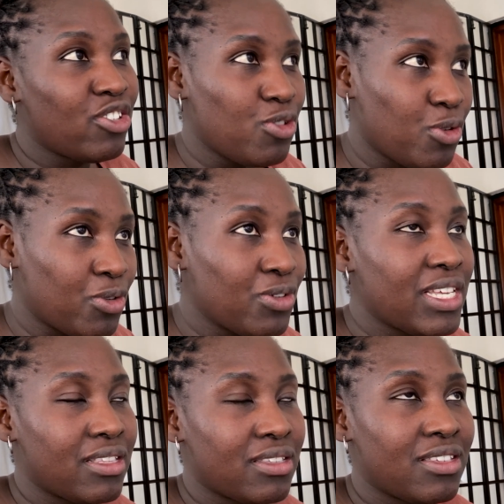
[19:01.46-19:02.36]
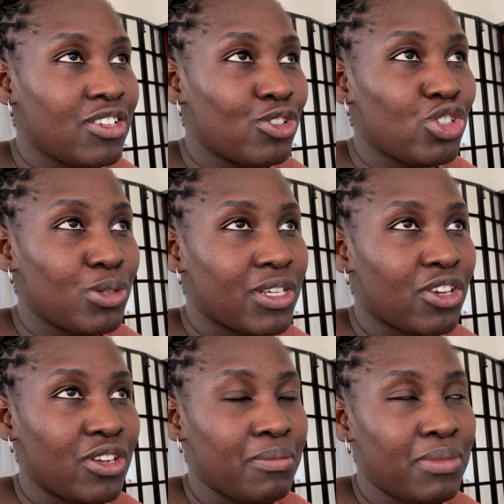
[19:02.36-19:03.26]
no, it's your jobs are
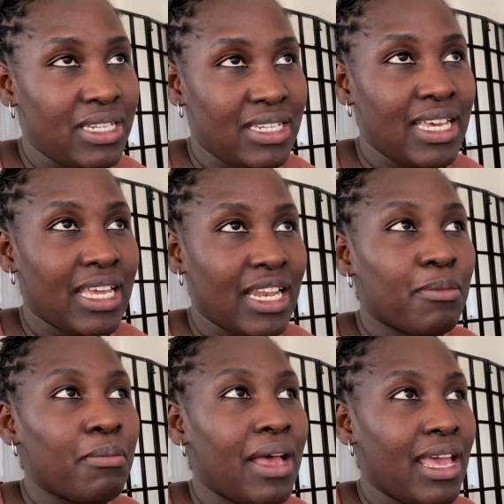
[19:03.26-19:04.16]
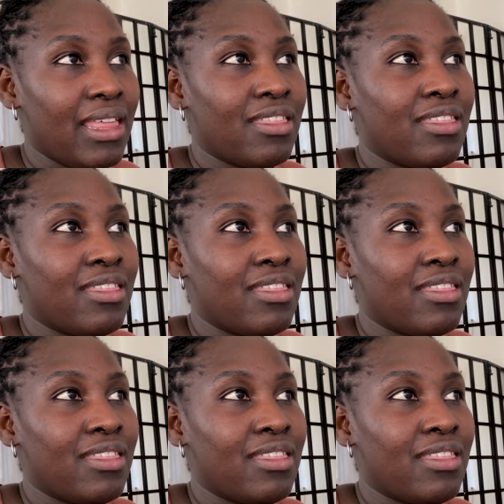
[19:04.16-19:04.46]
going to be taken up by